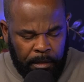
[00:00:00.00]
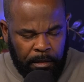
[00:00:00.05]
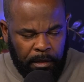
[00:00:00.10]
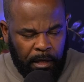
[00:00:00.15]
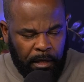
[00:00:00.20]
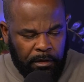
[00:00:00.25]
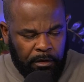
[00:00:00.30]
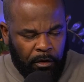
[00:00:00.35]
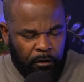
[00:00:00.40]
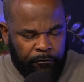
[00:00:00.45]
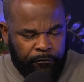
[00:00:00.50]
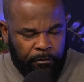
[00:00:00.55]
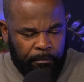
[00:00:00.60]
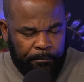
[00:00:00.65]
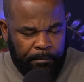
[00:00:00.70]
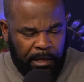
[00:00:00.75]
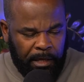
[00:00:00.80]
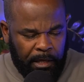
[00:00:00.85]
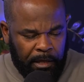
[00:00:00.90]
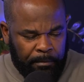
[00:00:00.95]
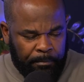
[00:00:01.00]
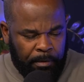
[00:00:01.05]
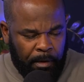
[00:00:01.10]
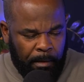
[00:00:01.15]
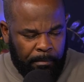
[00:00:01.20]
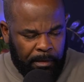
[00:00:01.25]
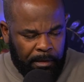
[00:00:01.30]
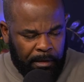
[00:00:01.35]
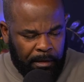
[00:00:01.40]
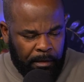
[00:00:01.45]
Yeah, for me and
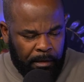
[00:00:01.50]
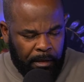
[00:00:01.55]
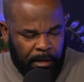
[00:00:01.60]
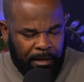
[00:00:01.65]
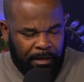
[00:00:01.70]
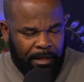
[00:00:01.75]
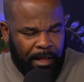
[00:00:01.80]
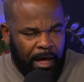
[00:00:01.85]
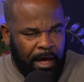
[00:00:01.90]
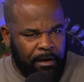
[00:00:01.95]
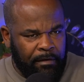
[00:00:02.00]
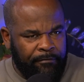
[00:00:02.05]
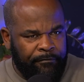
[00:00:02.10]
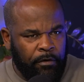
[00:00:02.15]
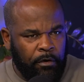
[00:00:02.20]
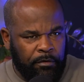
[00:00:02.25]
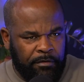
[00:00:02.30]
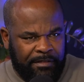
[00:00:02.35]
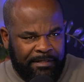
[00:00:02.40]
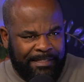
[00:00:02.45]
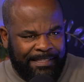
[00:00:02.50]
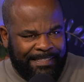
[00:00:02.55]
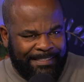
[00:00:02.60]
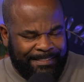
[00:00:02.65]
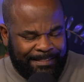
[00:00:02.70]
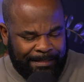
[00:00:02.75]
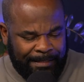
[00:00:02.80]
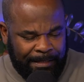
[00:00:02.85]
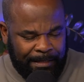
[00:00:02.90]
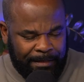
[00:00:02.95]
probably a lot of folks
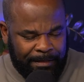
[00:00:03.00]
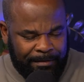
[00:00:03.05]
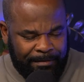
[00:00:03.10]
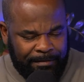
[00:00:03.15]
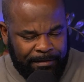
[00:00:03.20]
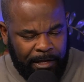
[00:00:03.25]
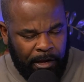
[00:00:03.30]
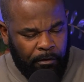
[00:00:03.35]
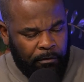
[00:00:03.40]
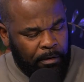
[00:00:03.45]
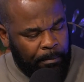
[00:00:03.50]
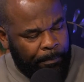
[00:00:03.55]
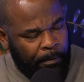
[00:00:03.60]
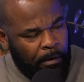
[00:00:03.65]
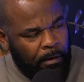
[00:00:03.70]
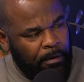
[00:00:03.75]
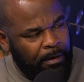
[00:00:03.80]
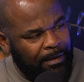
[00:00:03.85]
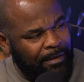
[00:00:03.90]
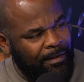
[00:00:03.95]
listening, the scary part